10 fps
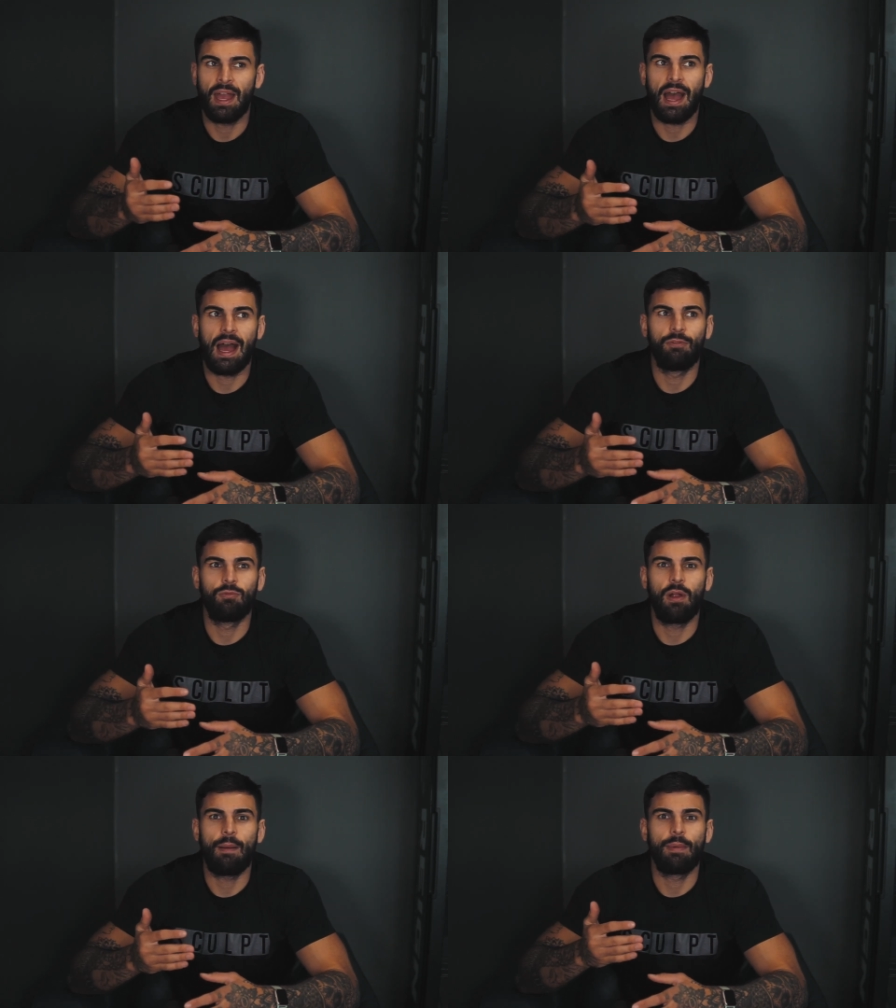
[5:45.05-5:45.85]

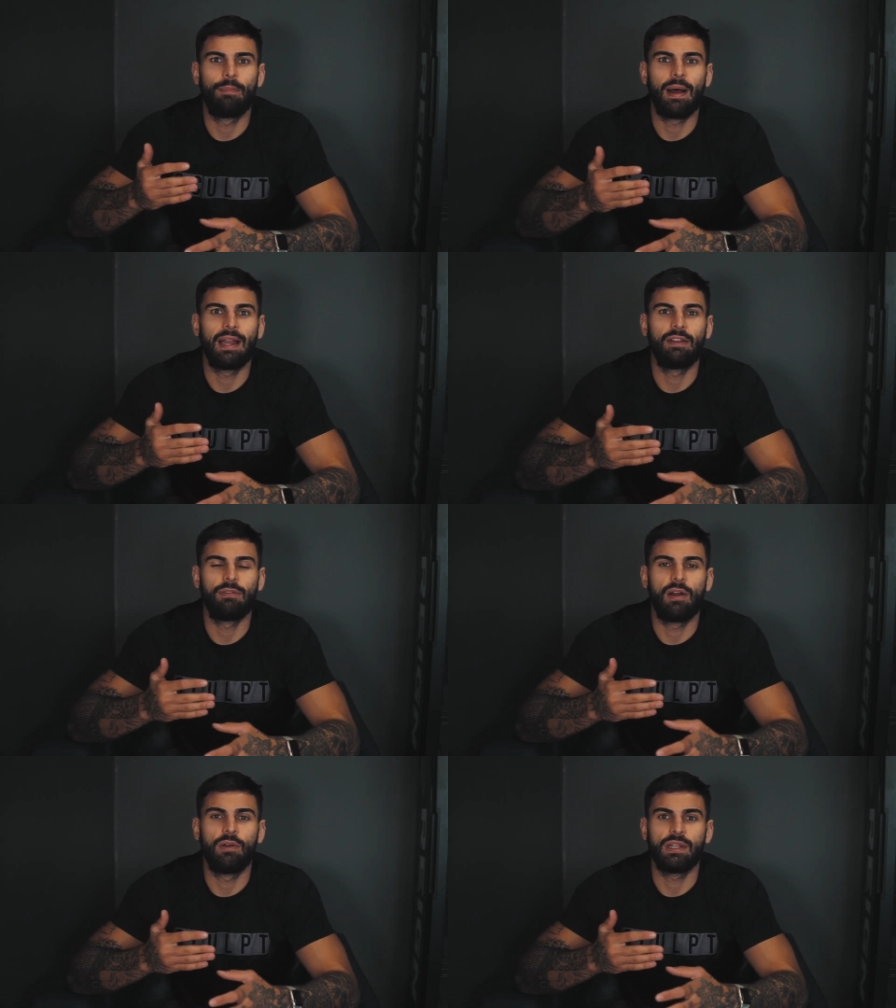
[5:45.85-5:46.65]
and wrap a band
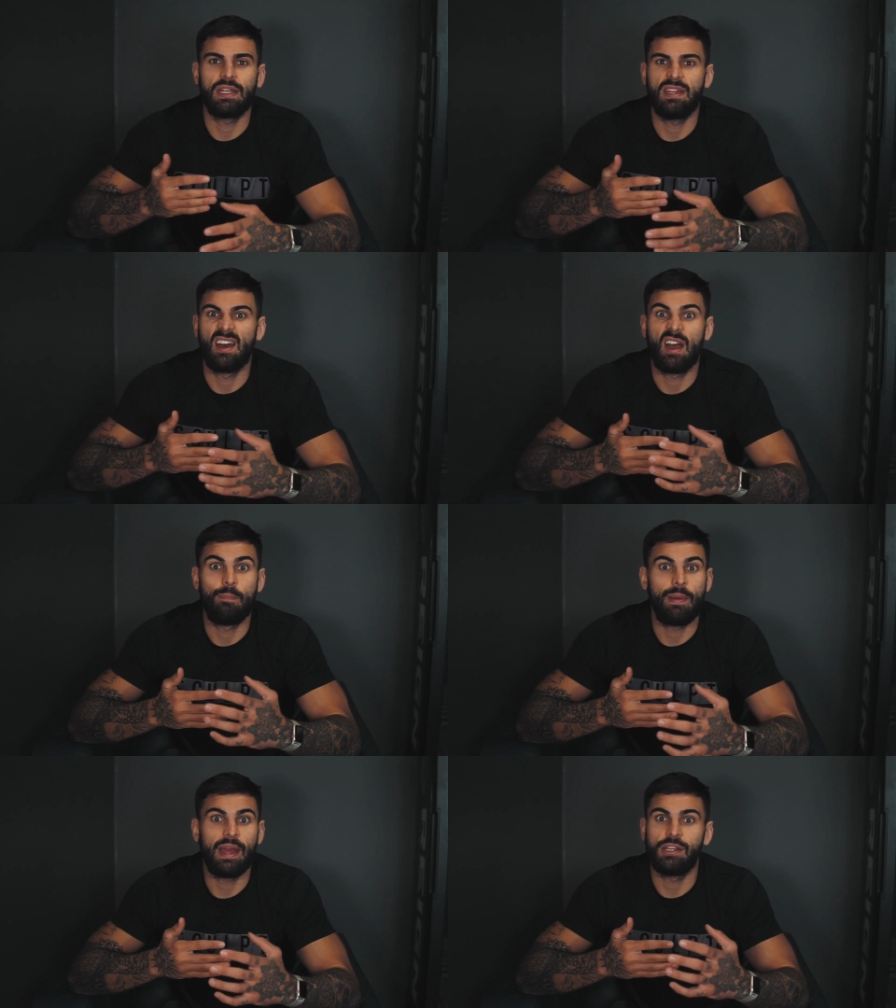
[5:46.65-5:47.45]
around either
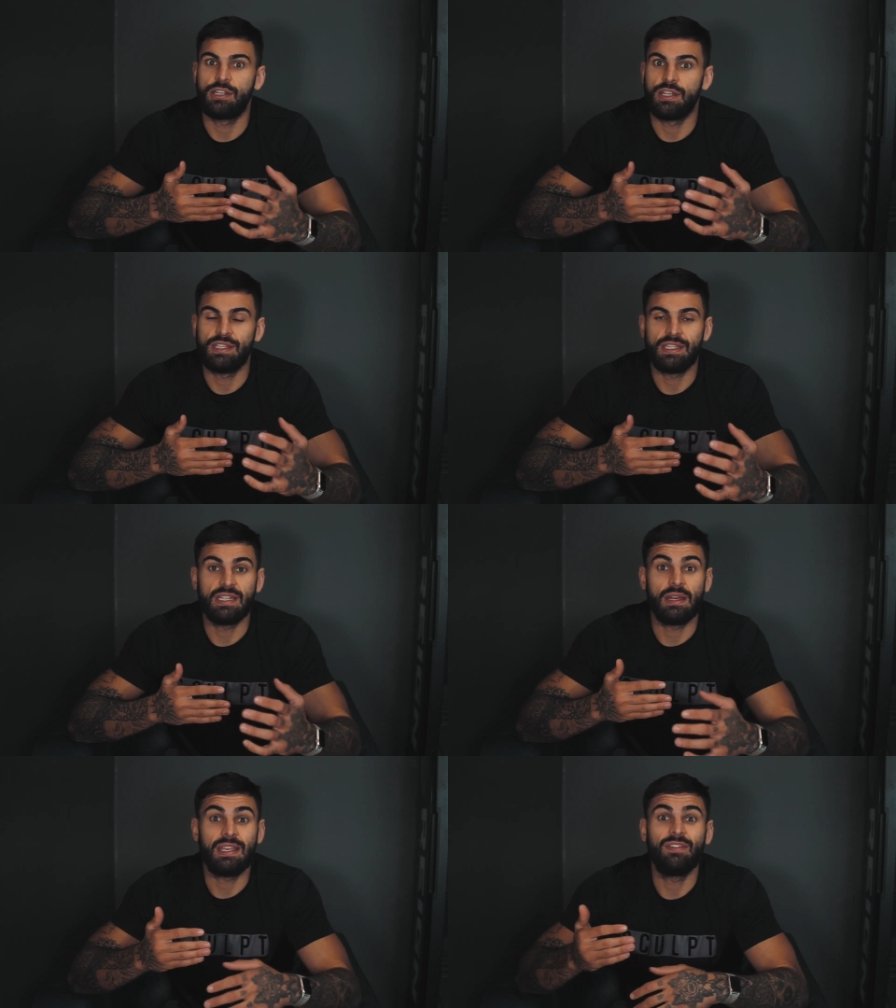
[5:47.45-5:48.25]
a bench, a
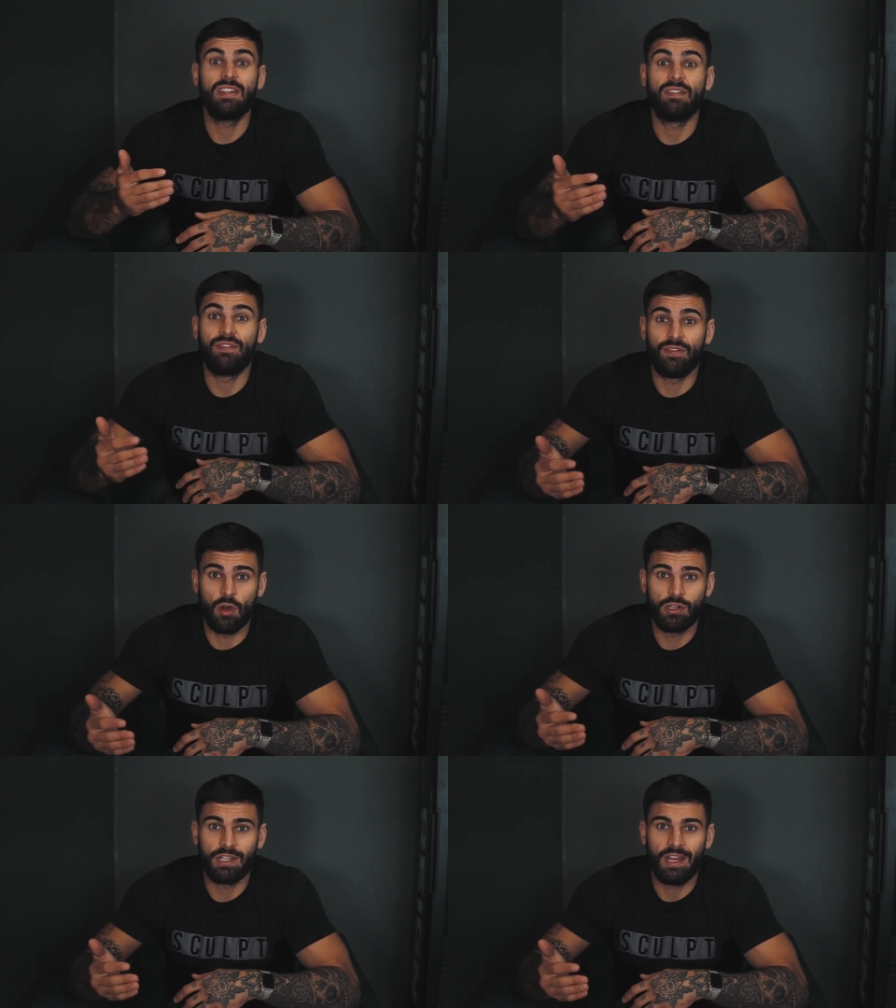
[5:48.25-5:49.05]
seat, even your
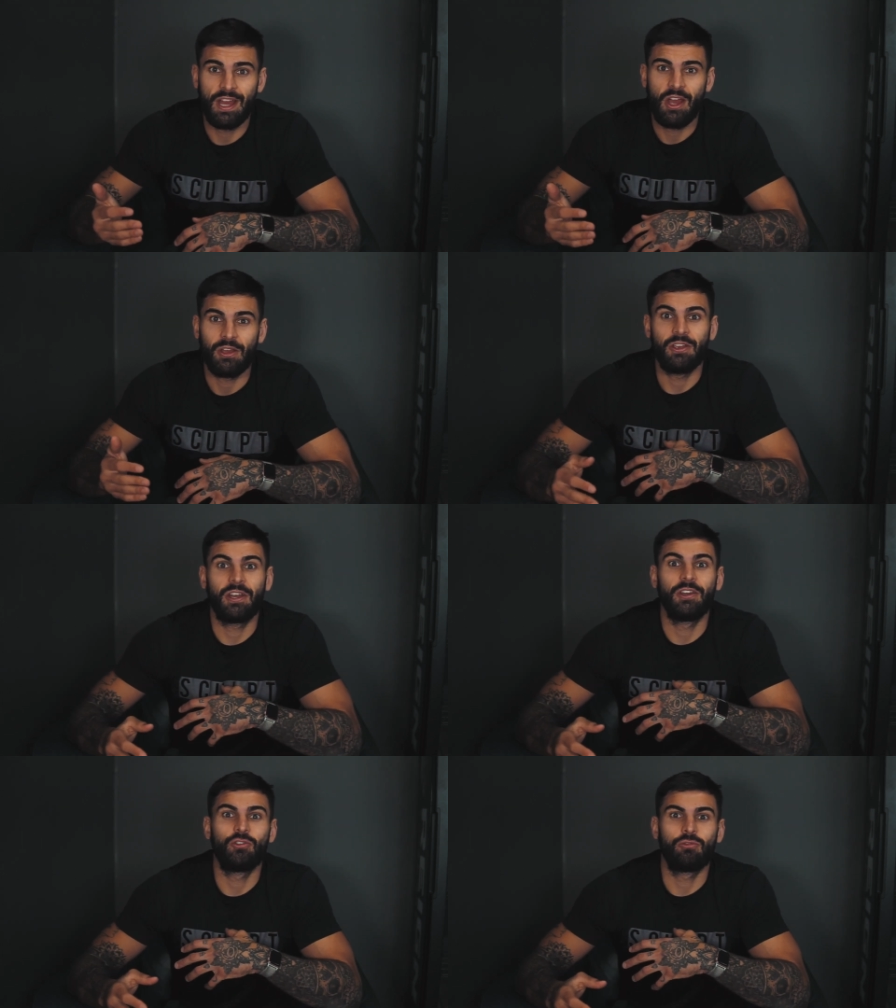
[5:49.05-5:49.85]
foot, you
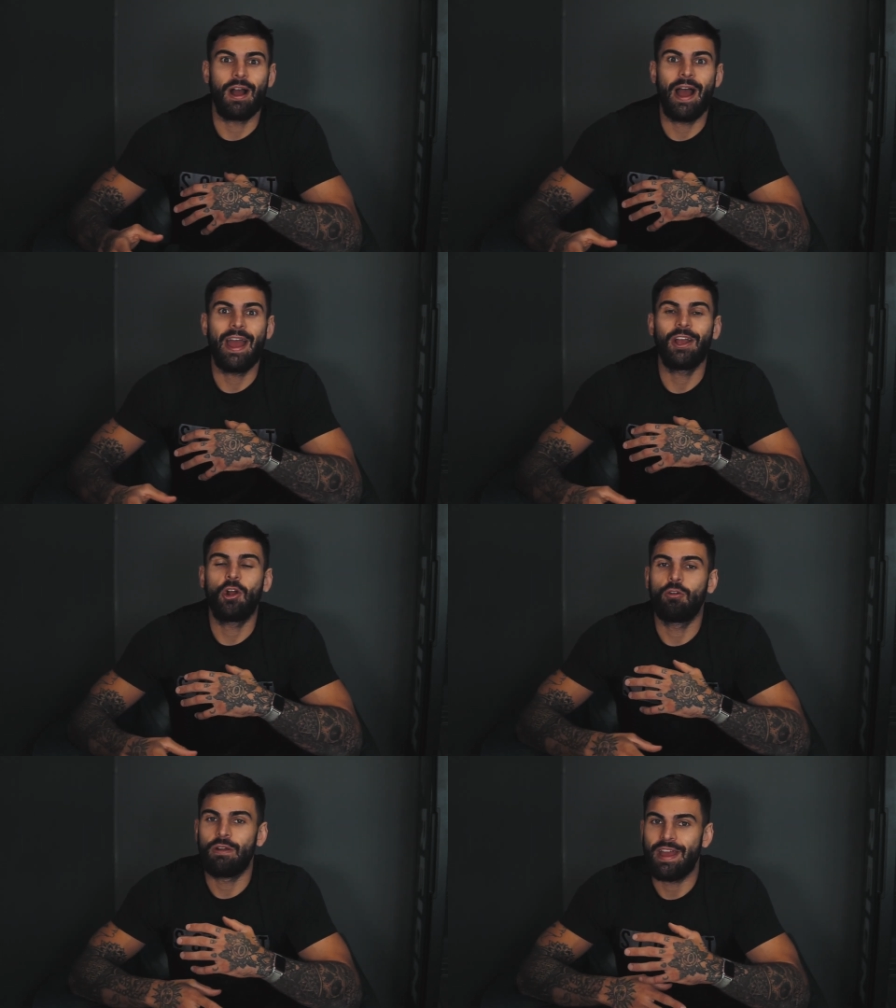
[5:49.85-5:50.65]
can try and
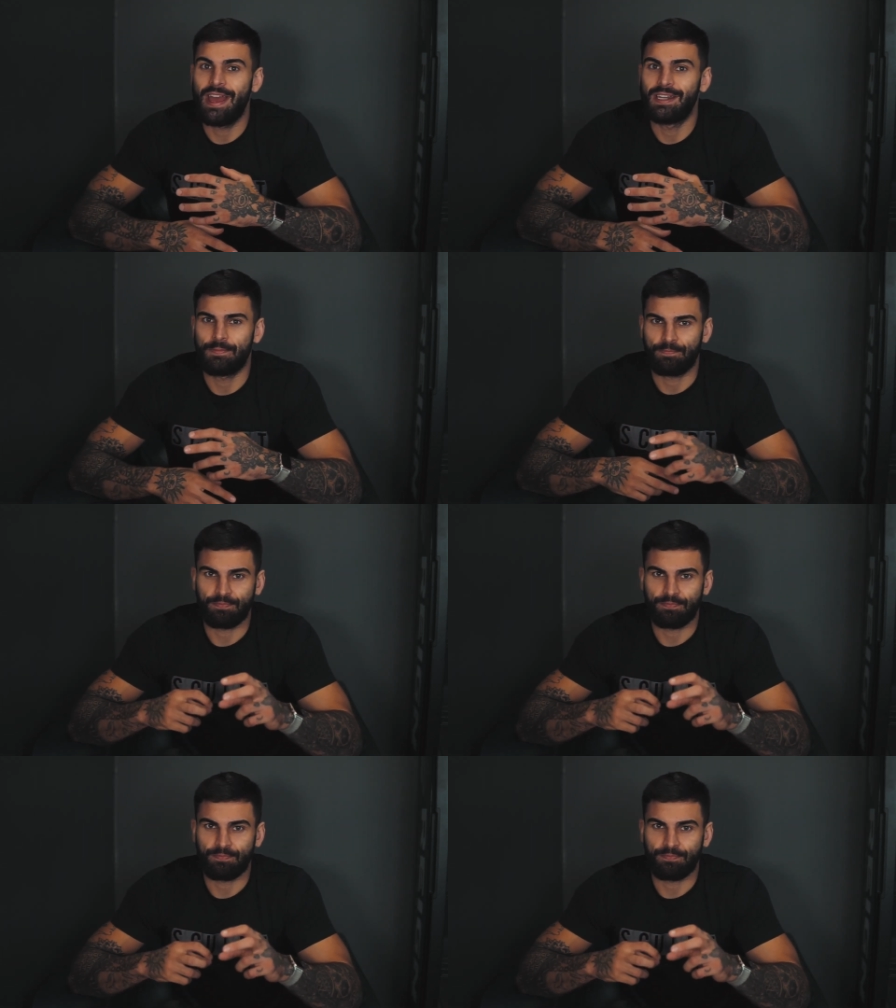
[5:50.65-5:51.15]
create